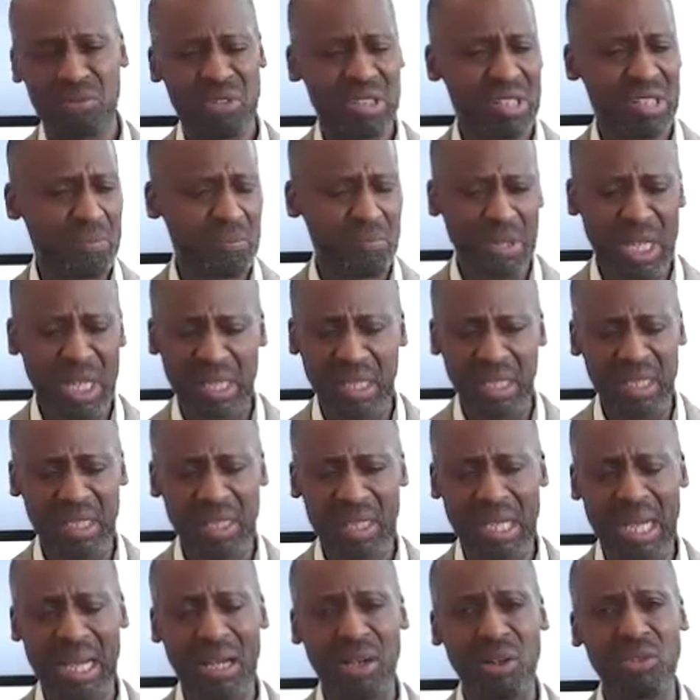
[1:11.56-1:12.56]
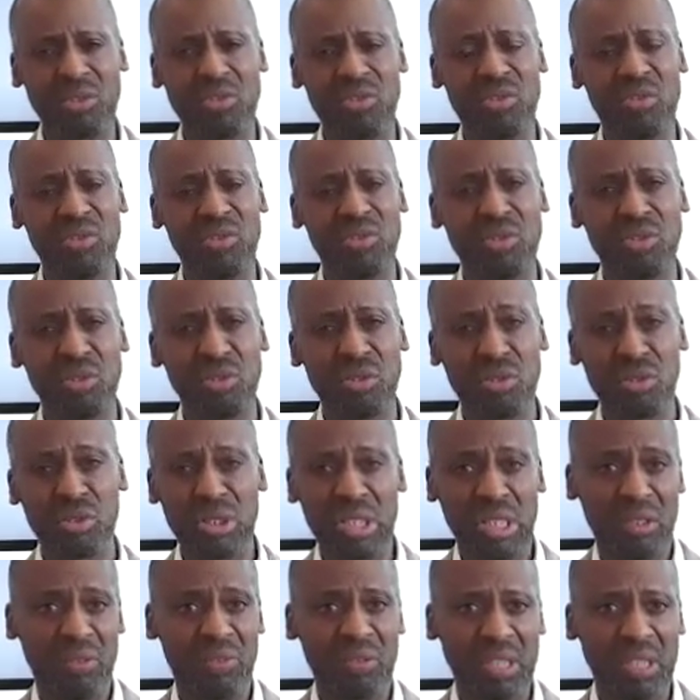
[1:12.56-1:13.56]
many thousands or
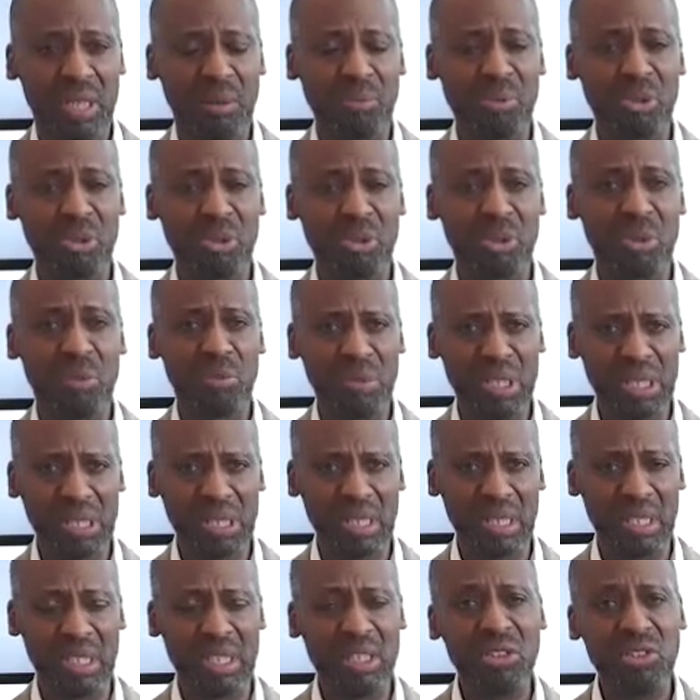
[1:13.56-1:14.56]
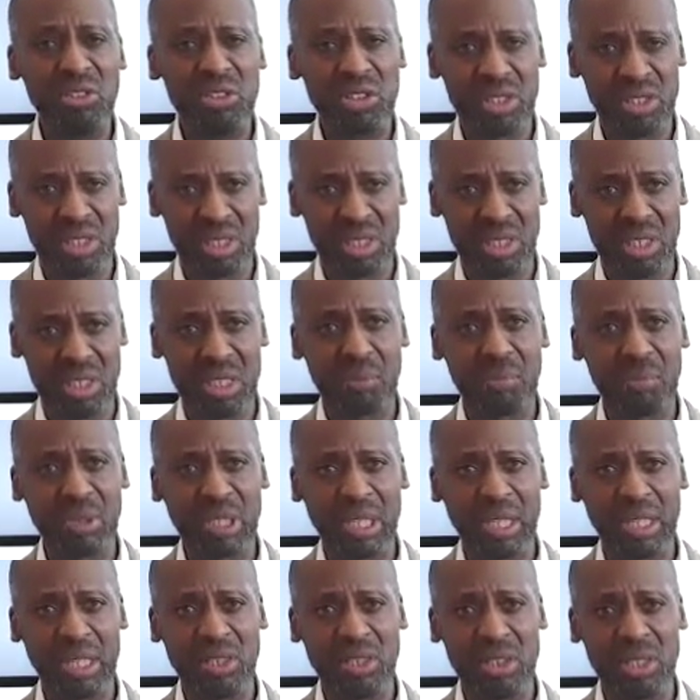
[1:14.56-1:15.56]
even up to a million inches in some
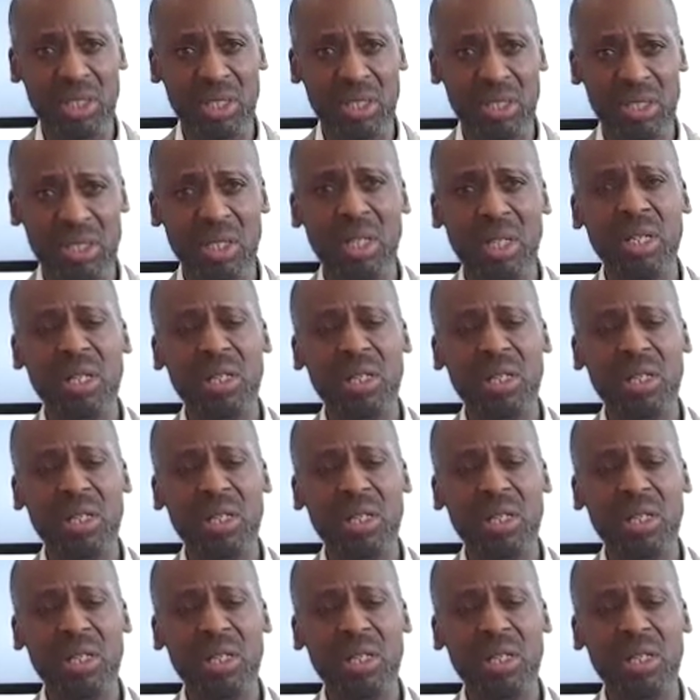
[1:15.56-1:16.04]
cases.